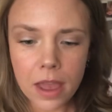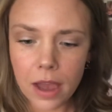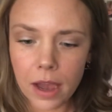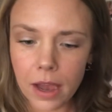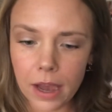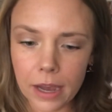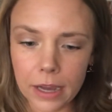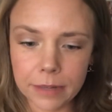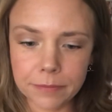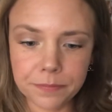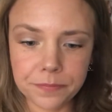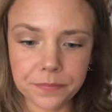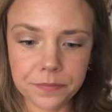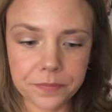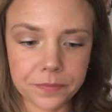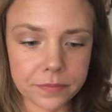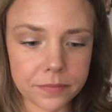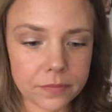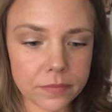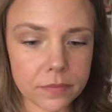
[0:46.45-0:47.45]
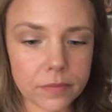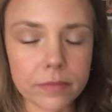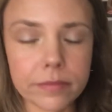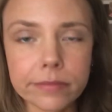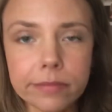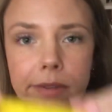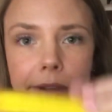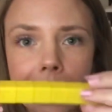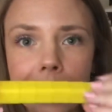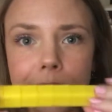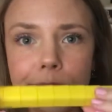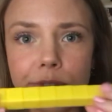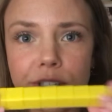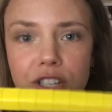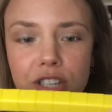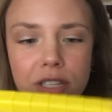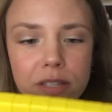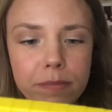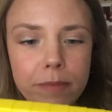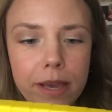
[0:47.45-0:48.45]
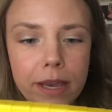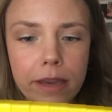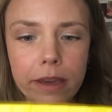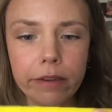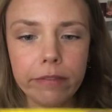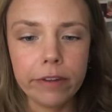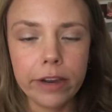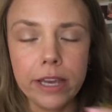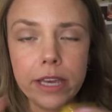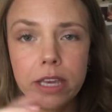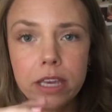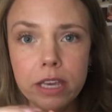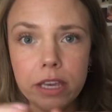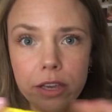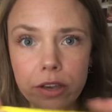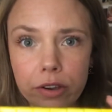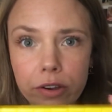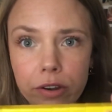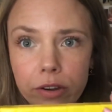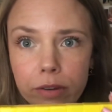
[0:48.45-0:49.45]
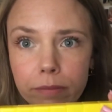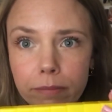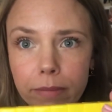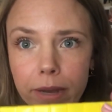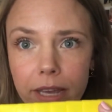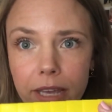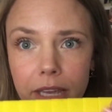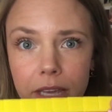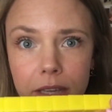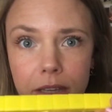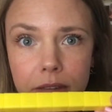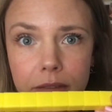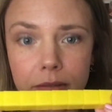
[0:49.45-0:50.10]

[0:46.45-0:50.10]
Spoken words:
I was just making right here my